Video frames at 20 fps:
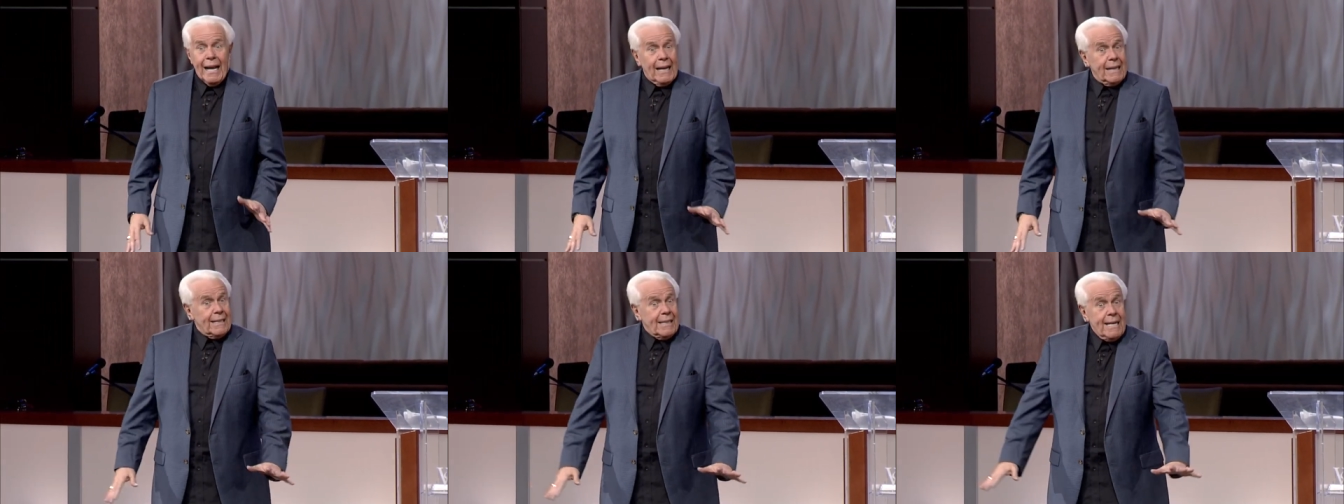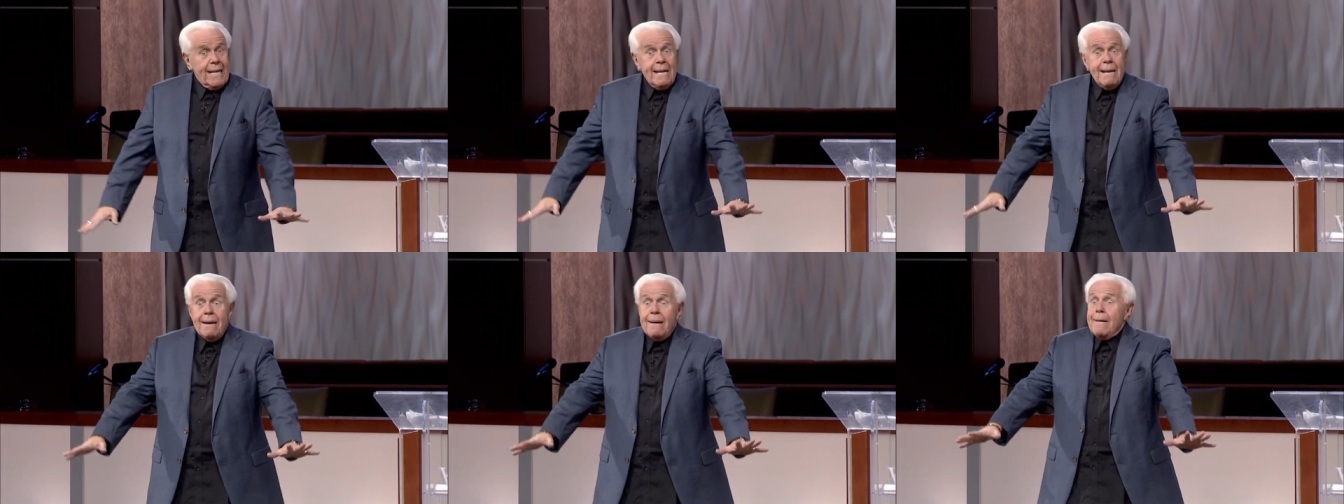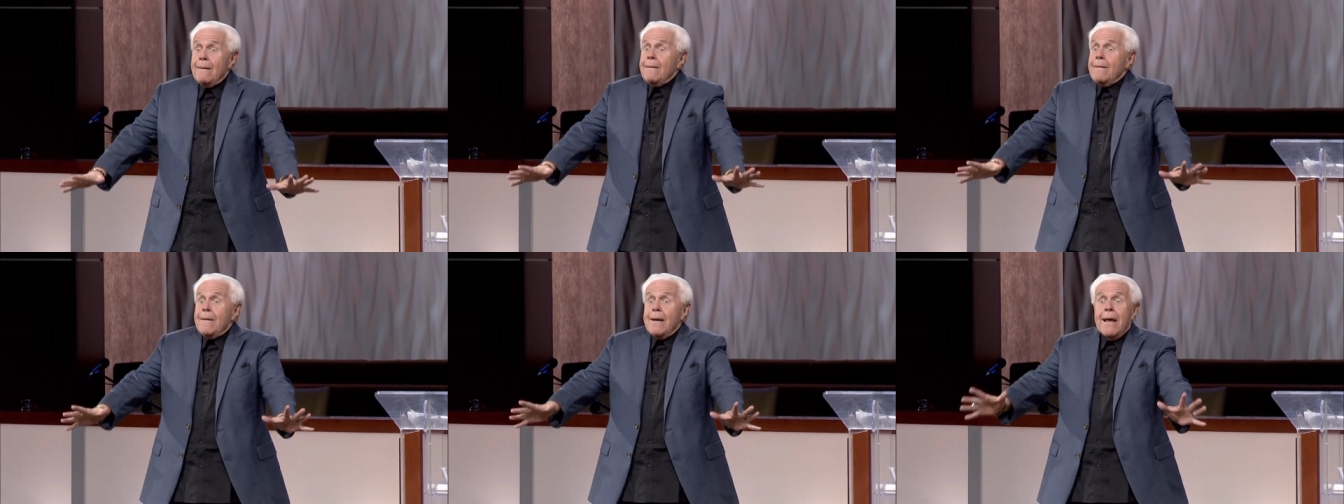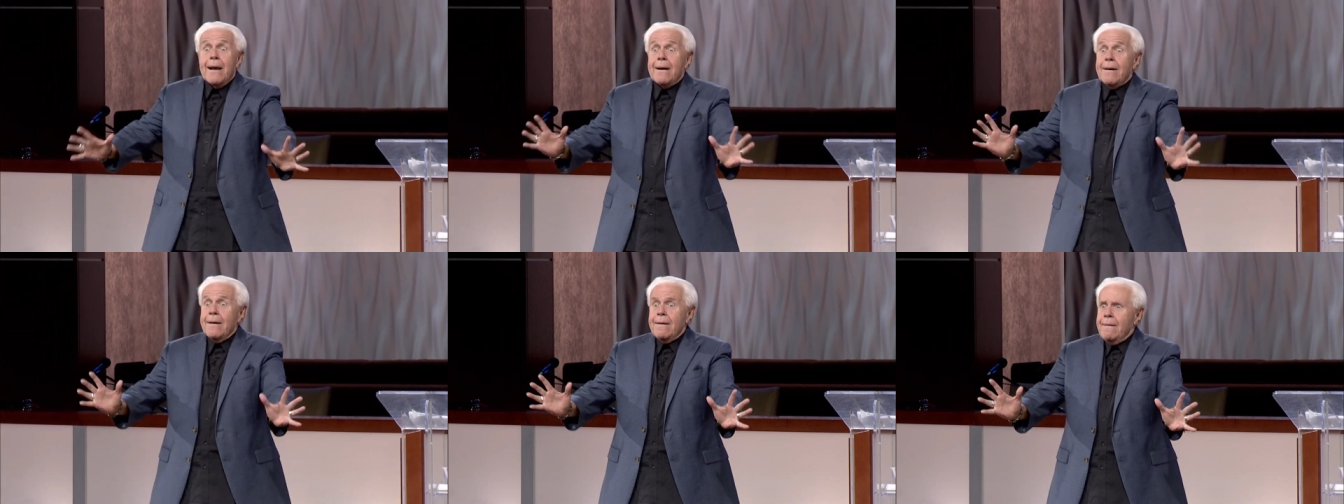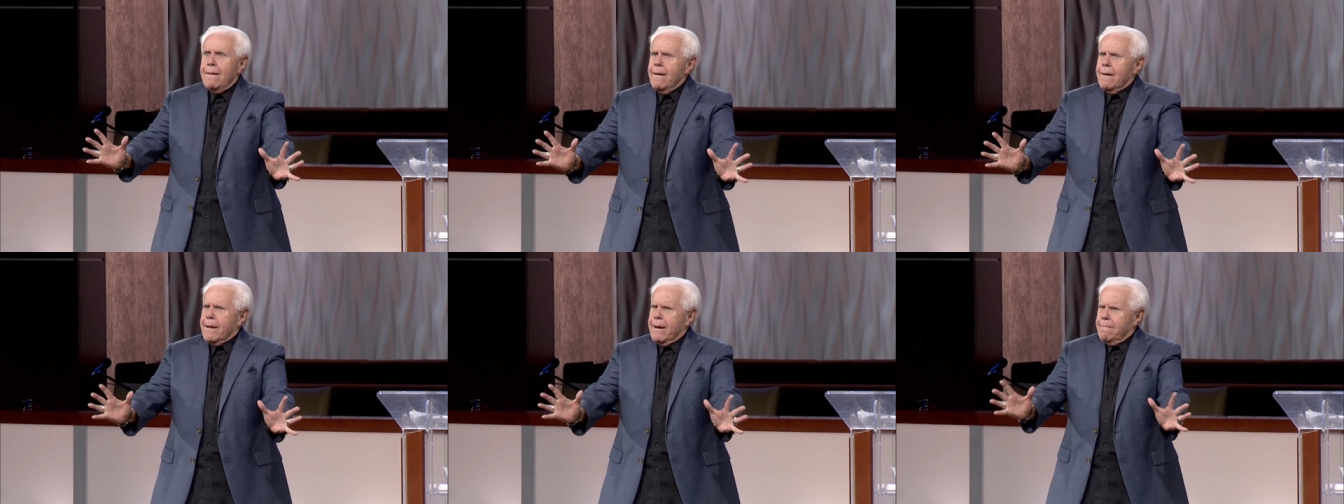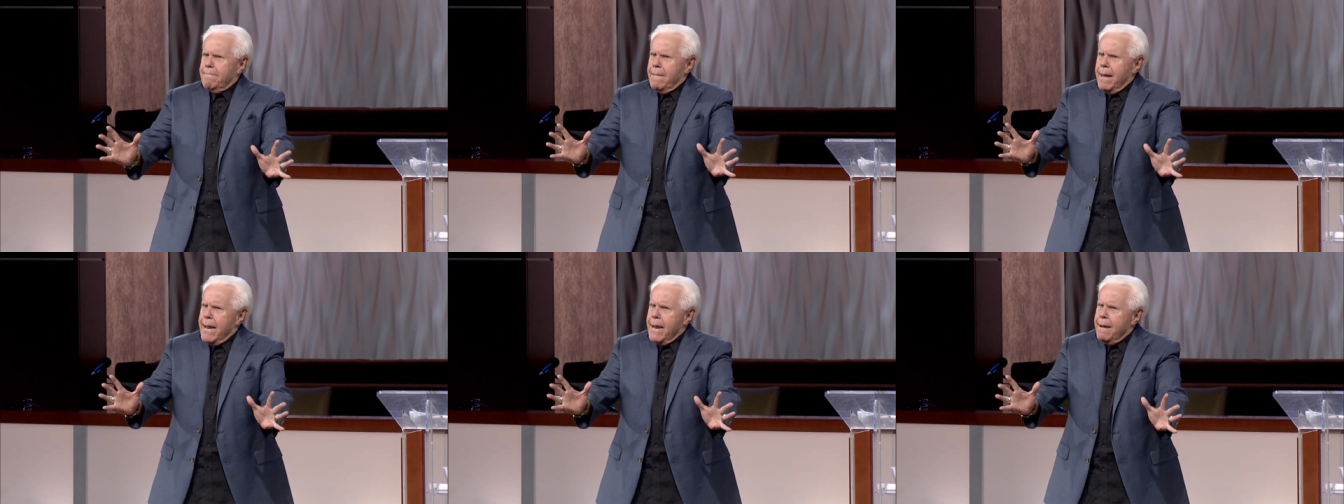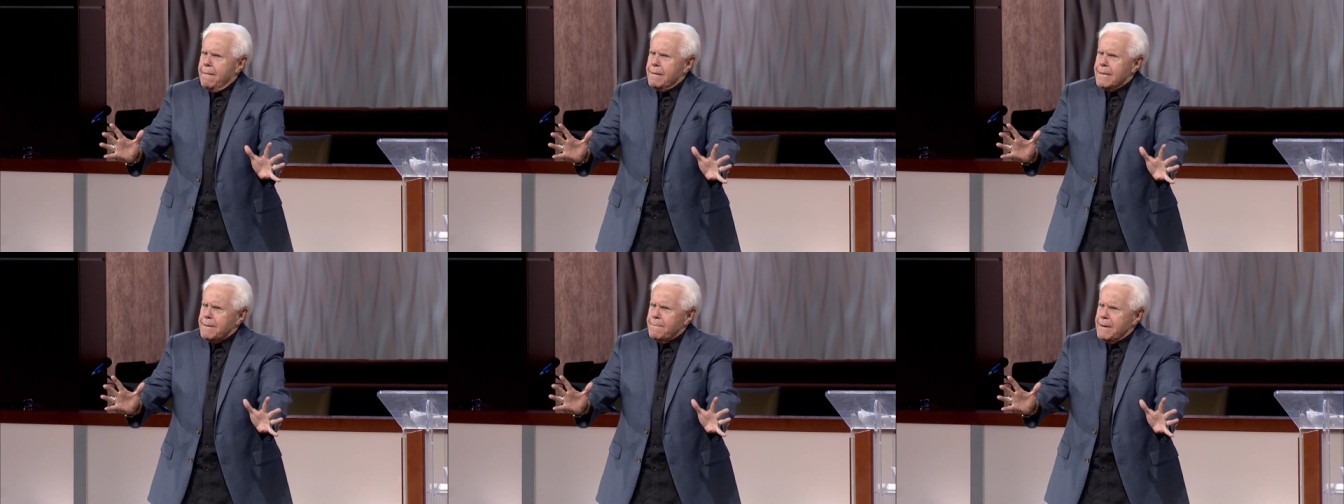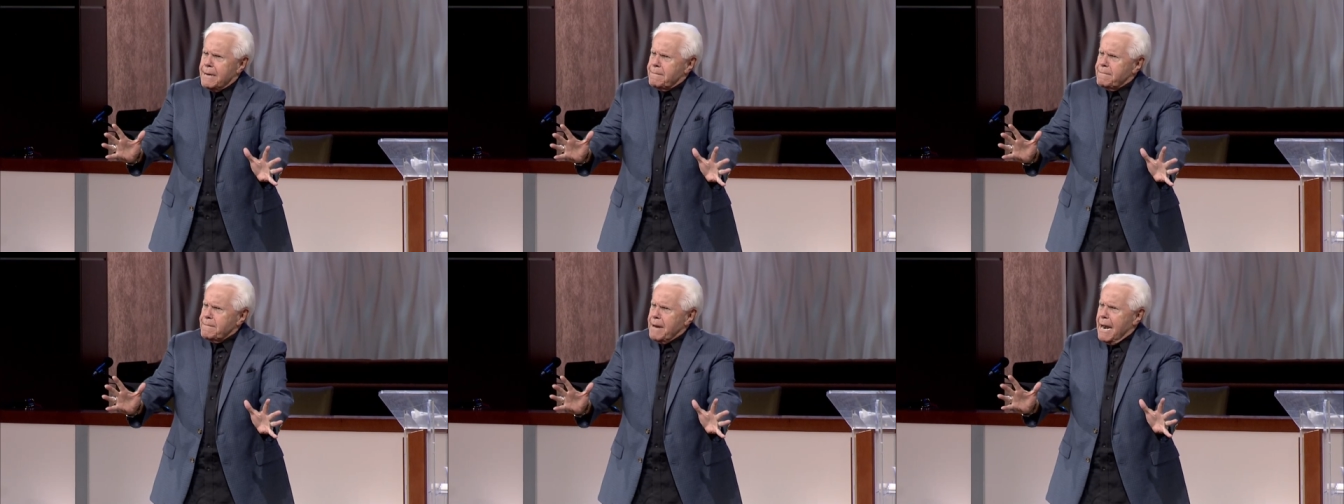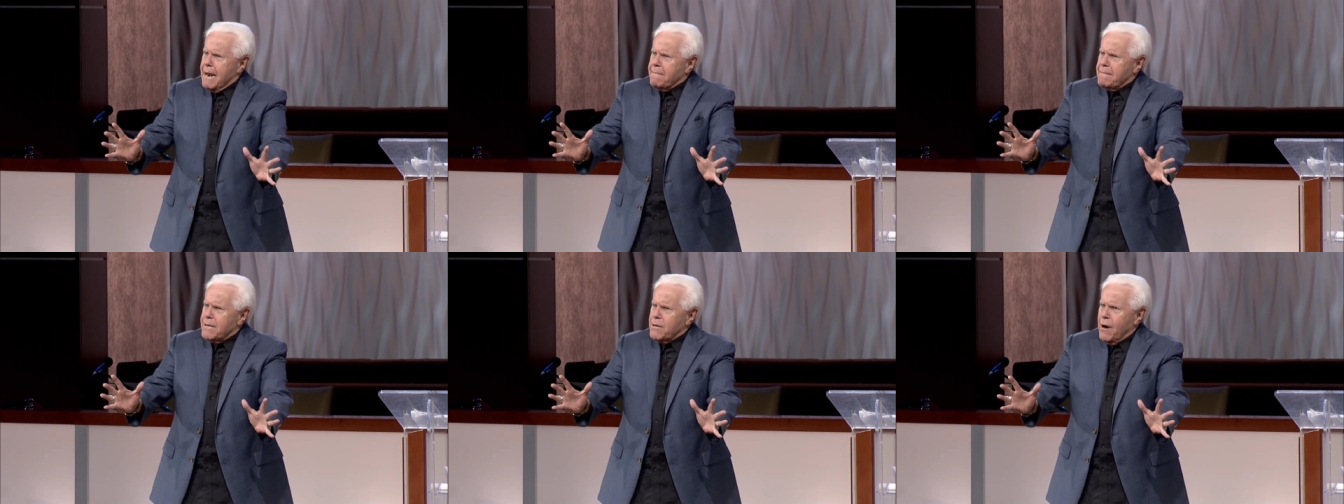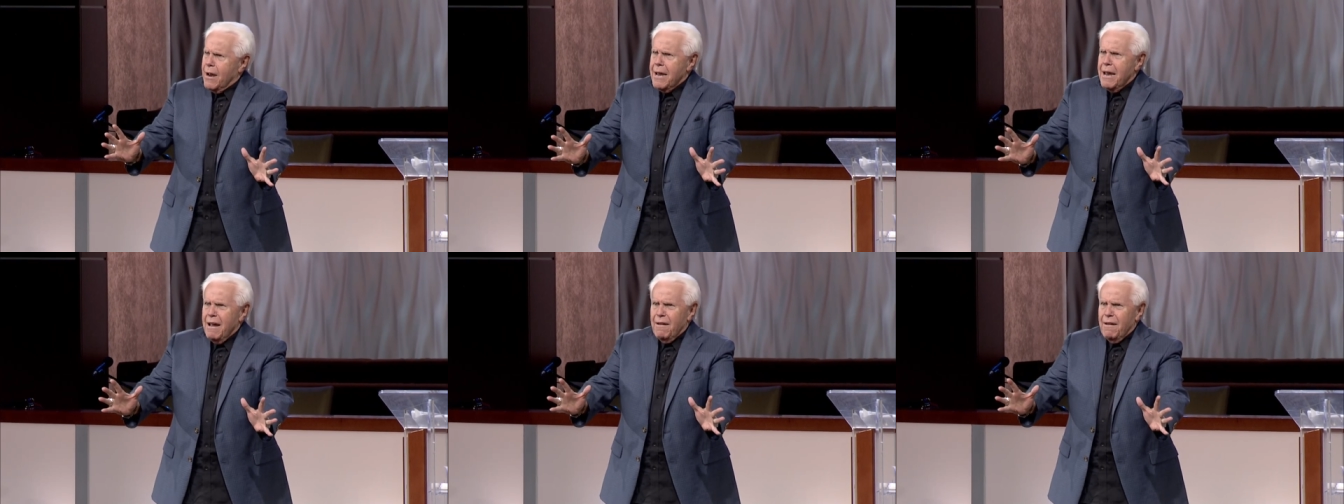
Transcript: I said, No, they're good looking, man. What's the matter with you?